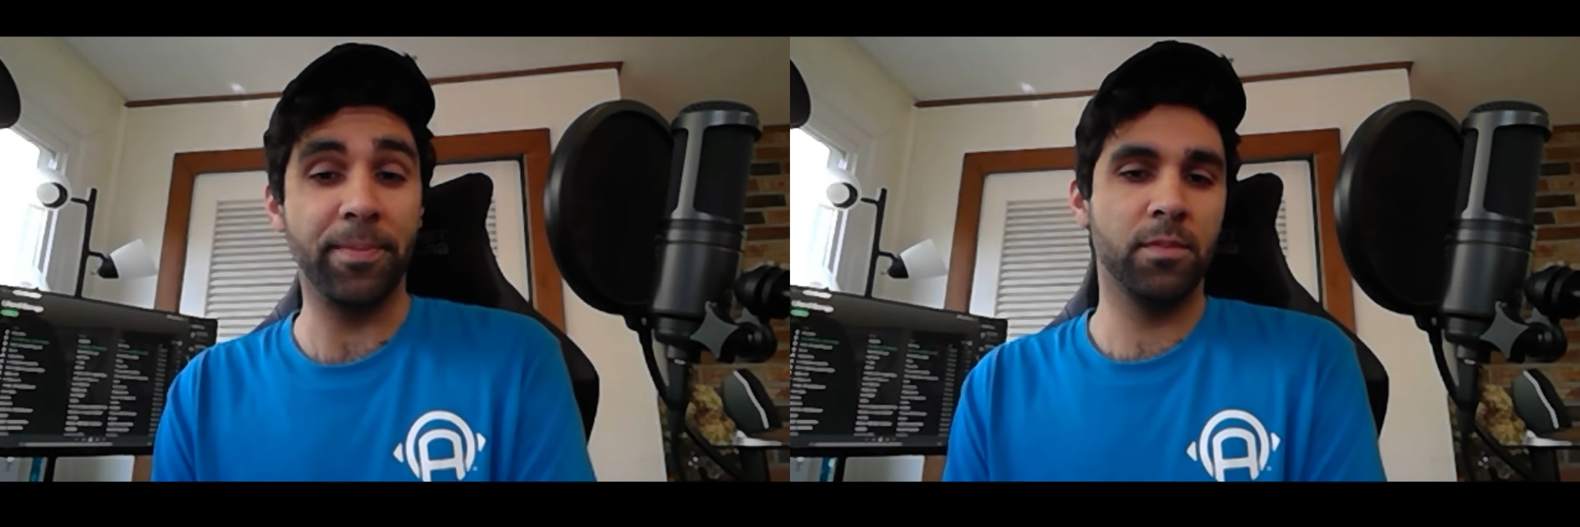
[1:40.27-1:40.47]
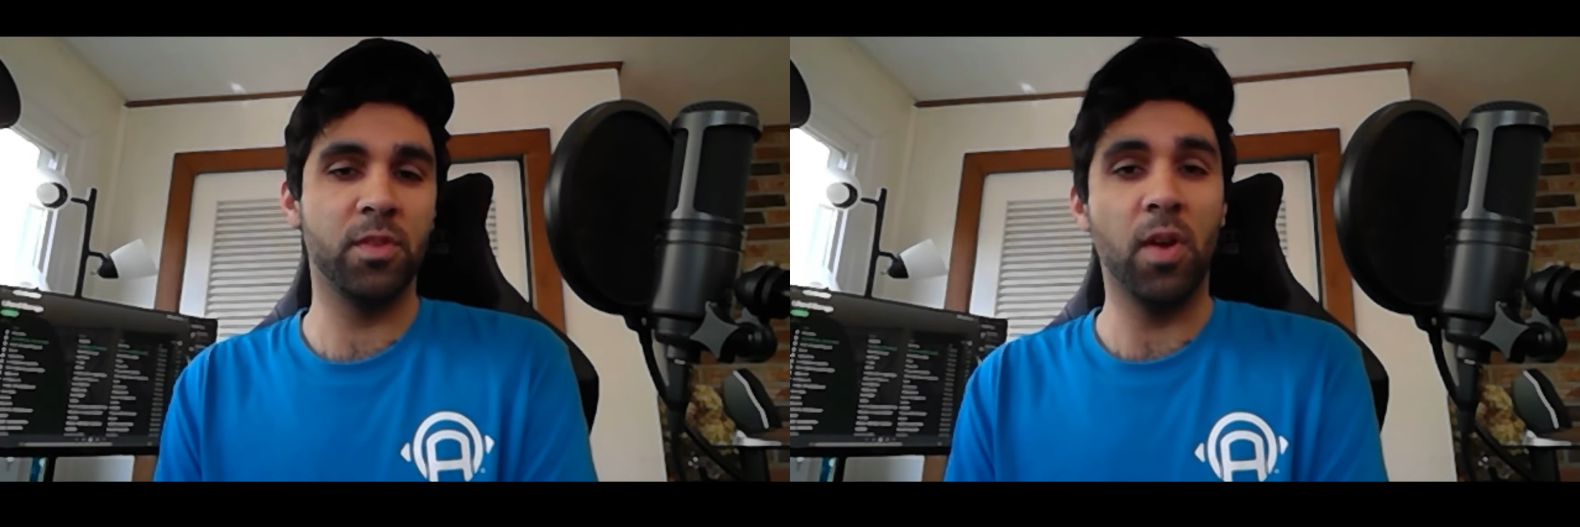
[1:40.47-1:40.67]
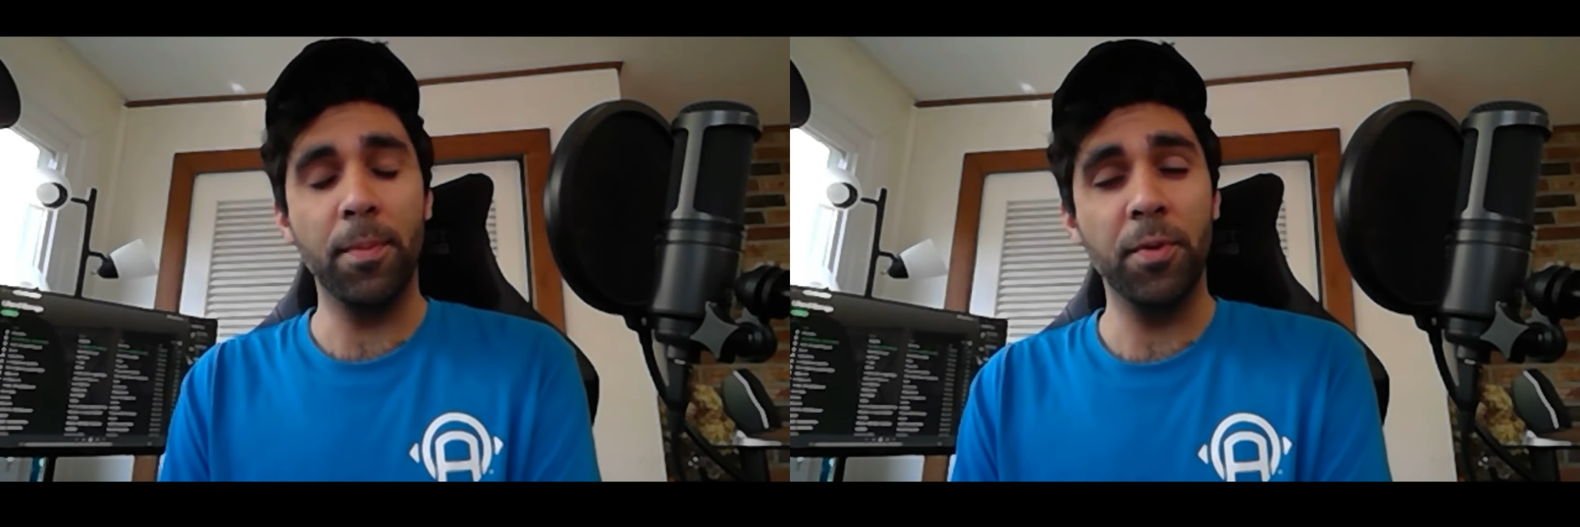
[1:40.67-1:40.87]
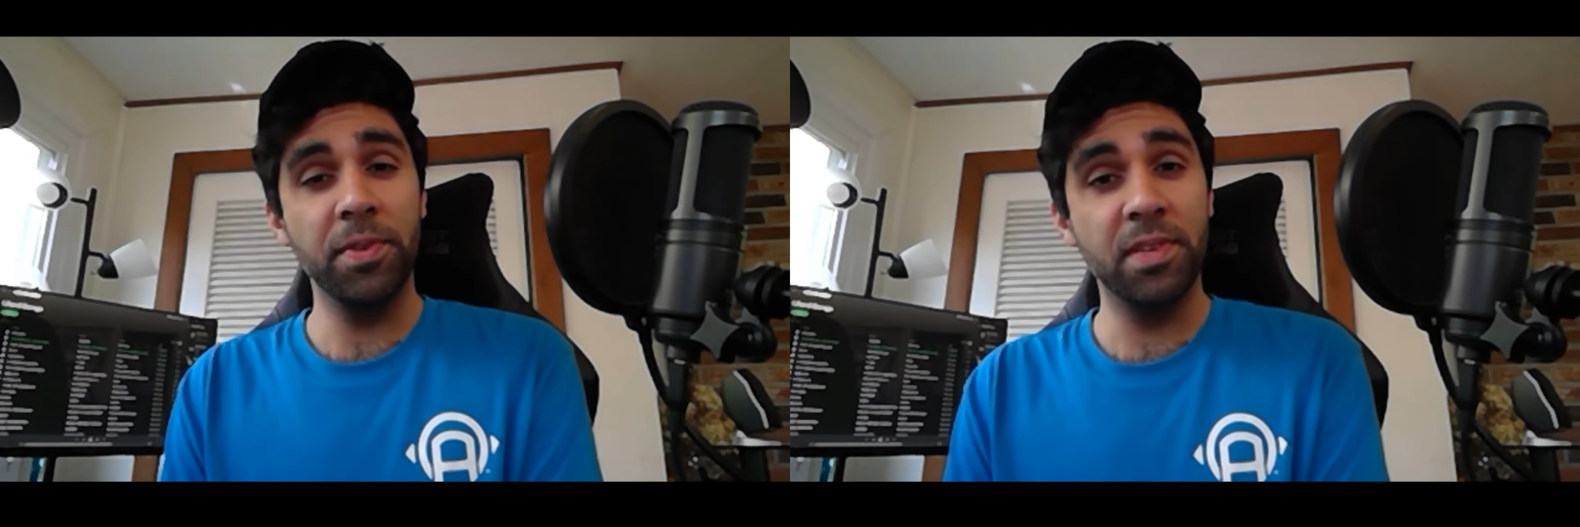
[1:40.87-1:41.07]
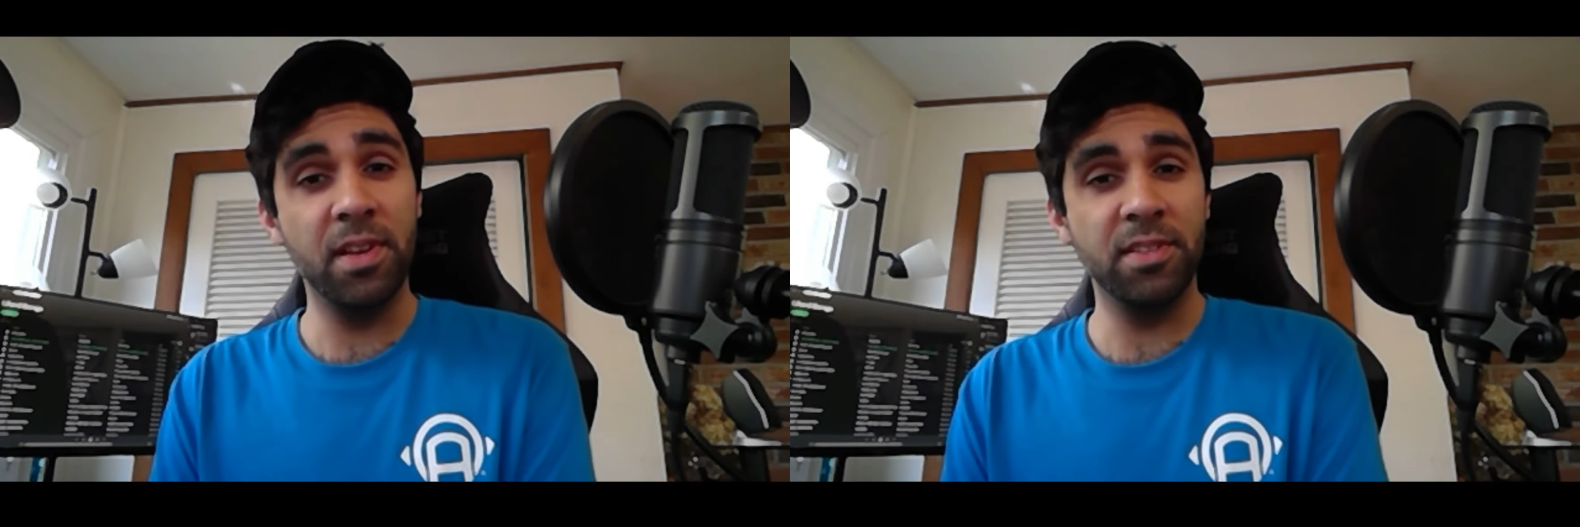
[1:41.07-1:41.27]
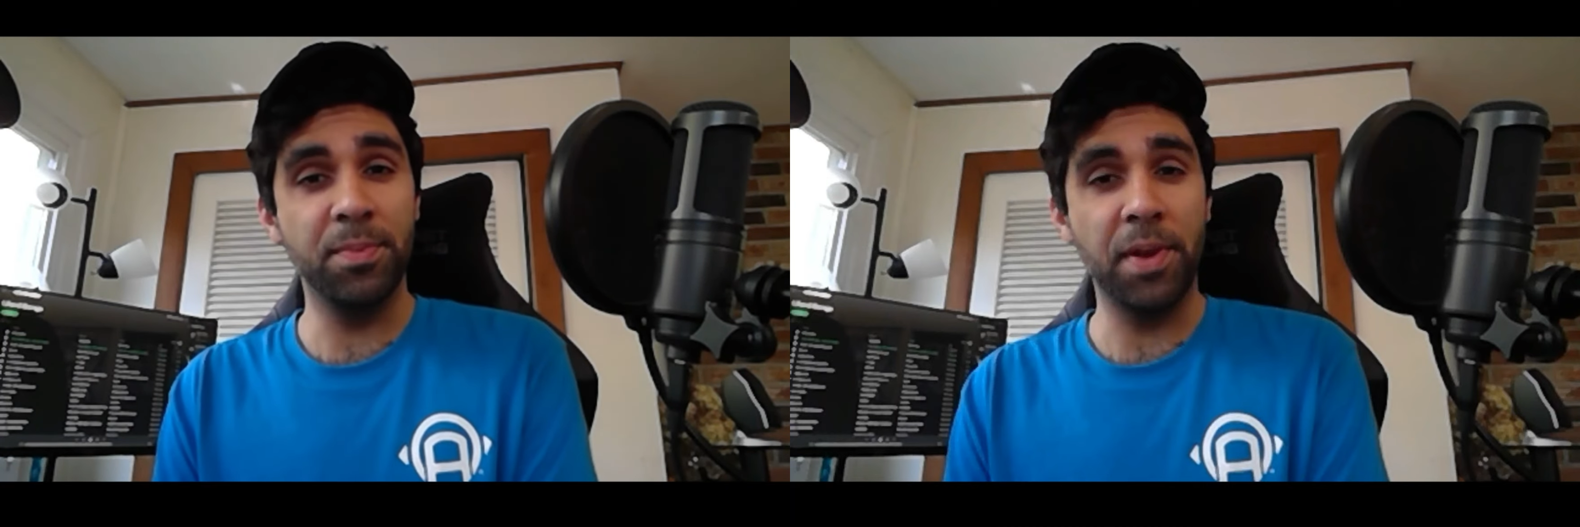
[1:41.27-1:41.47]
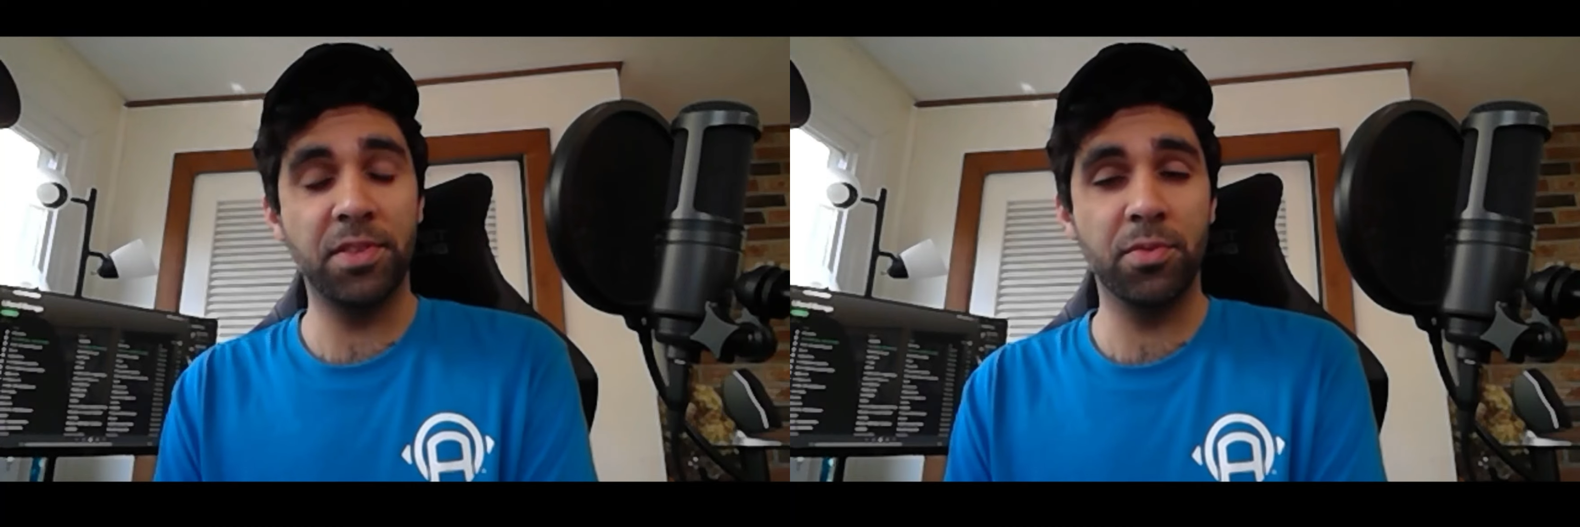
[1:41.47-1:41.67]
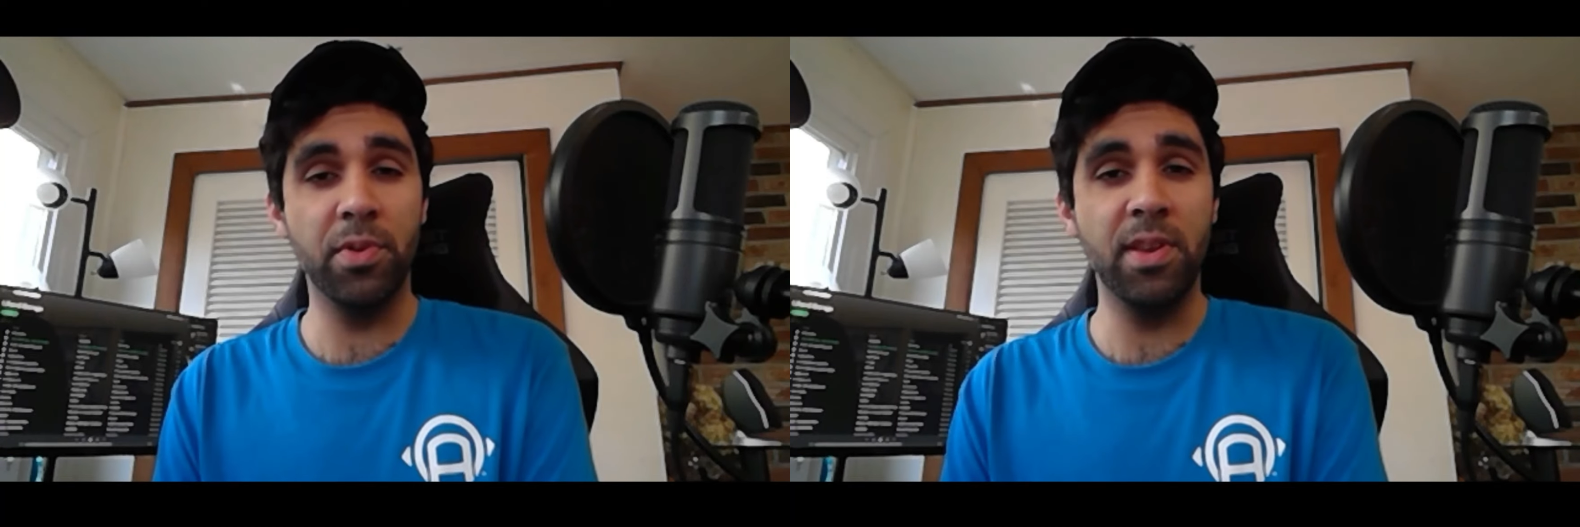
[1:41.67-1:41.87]
So I'm going to cut to my
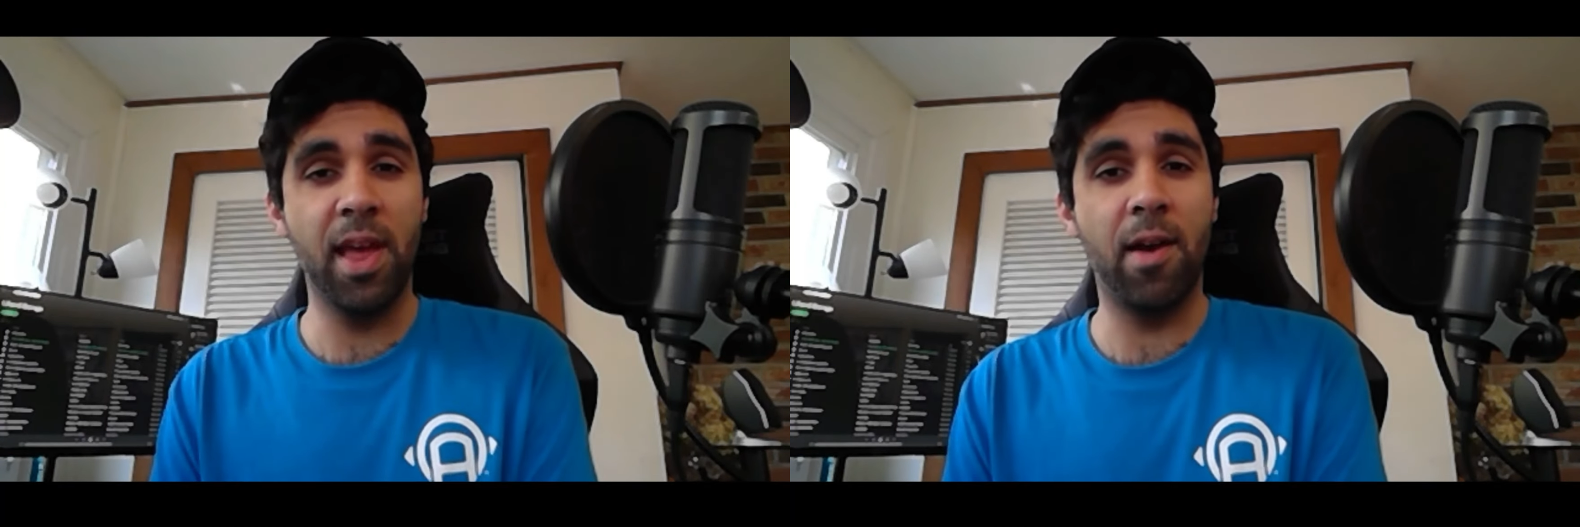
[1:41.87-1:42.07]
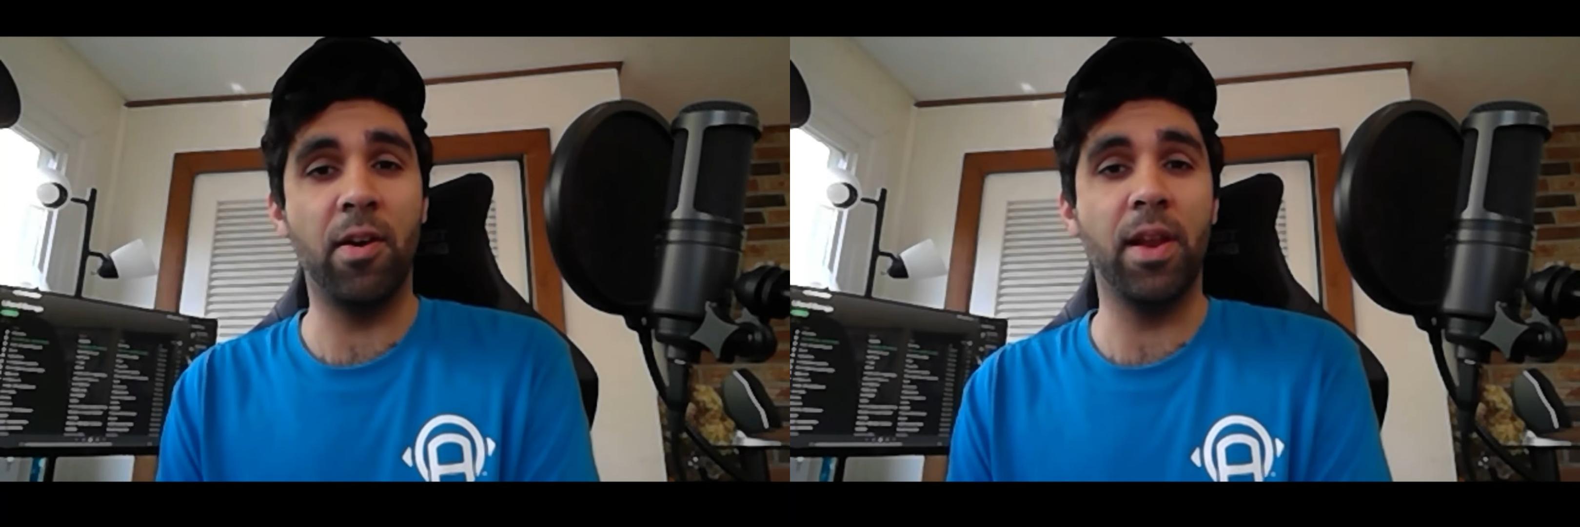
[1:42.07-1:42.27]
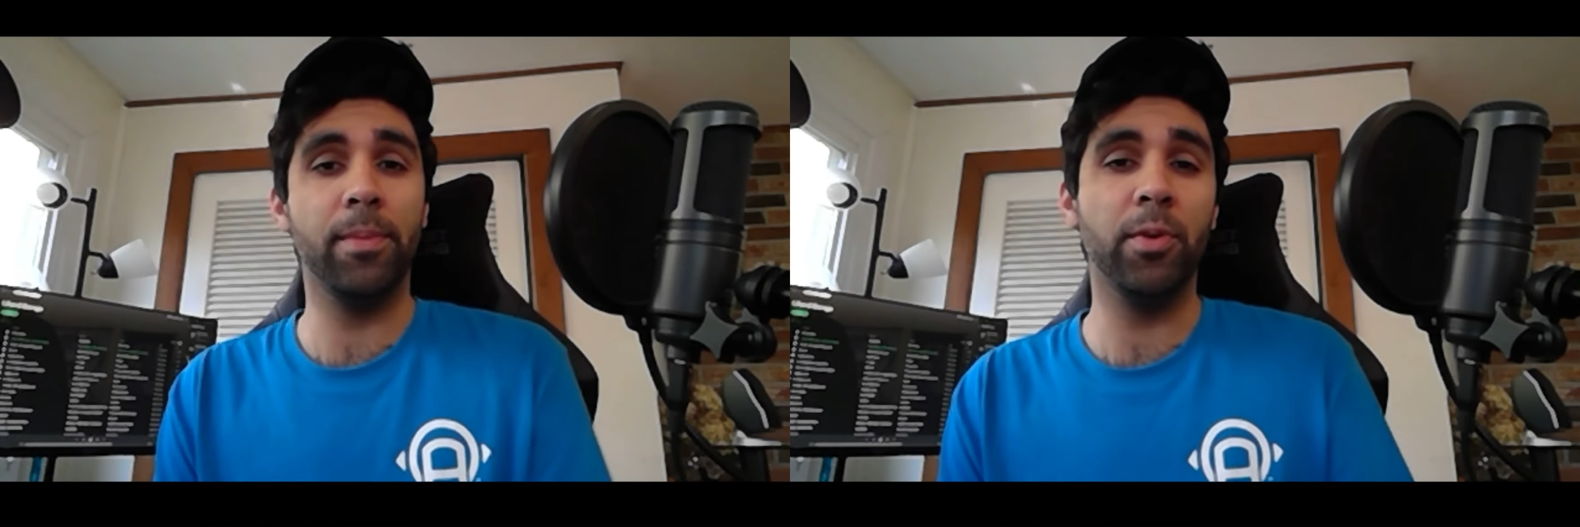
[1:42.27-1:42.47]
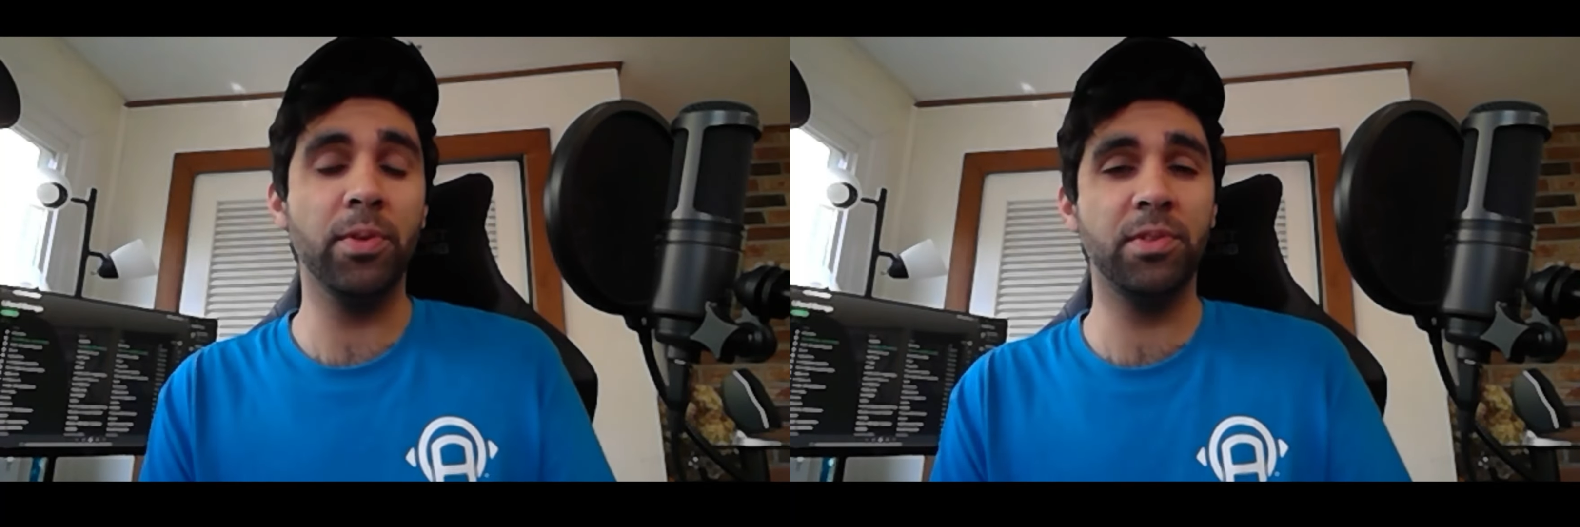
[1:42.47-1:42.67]
screen now and I'm going